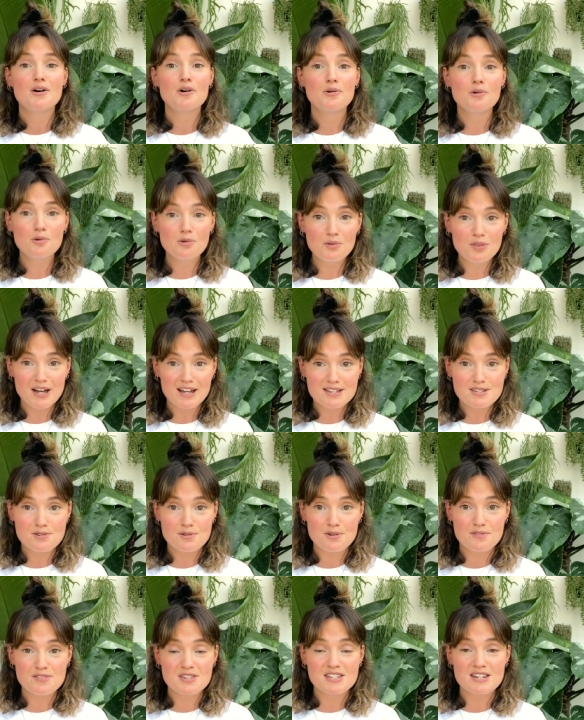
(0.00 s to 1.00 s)
all that
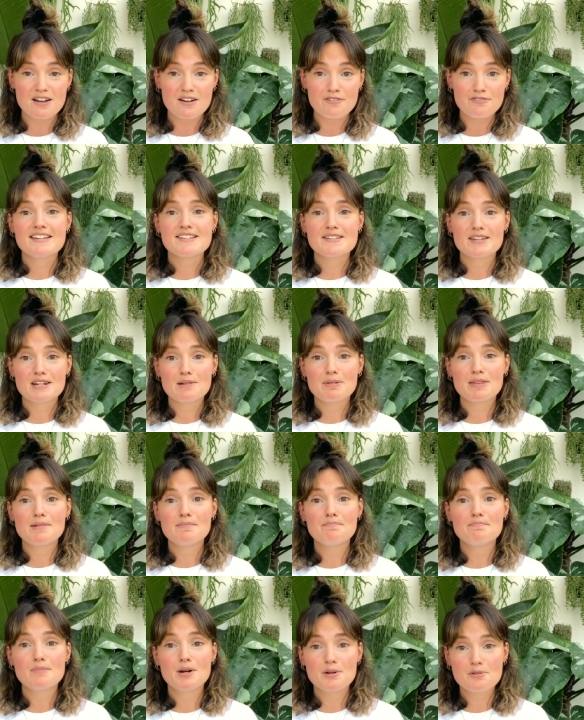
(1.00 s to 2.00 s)
sort of stuff is going to be the
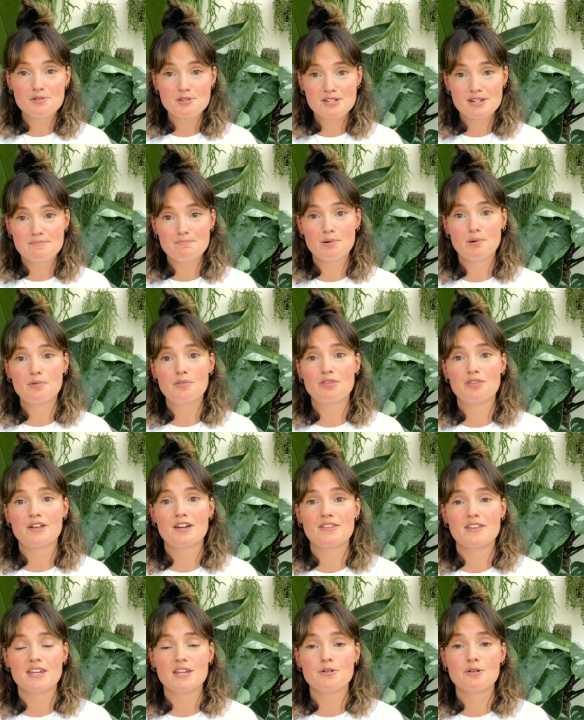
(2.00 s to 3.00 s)
most important
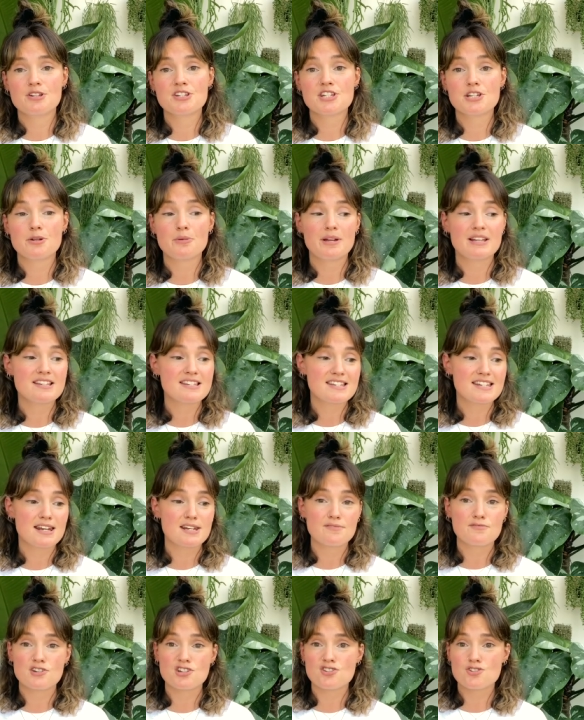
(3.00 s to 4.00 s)
thing that you can do,
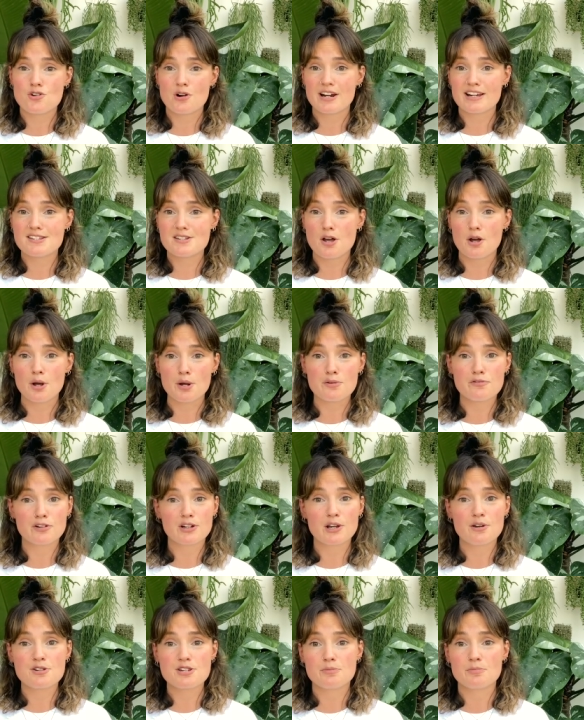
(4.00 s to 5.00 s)
instead of just trying to
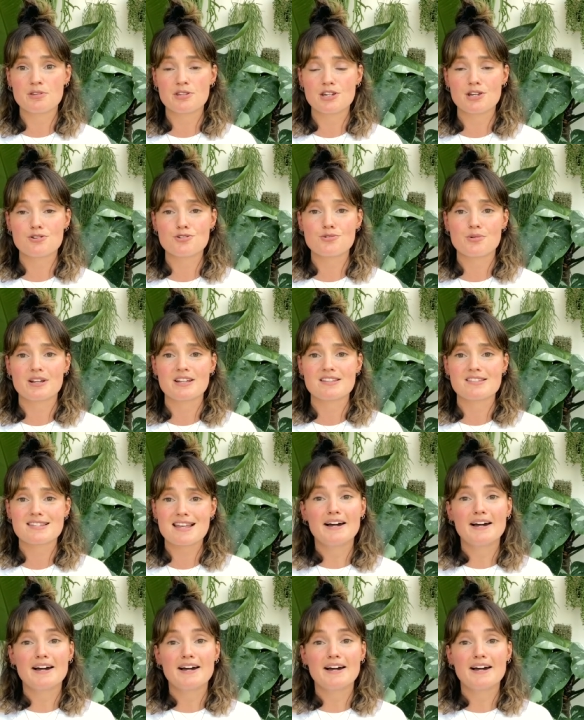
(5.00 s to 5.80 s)
overload it with nutrients